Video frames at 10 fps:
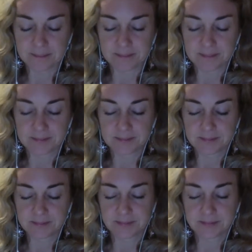
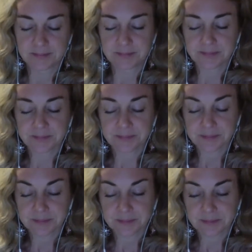
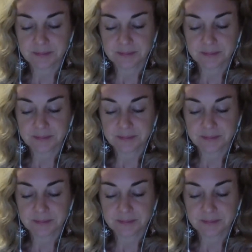Nobody speaks.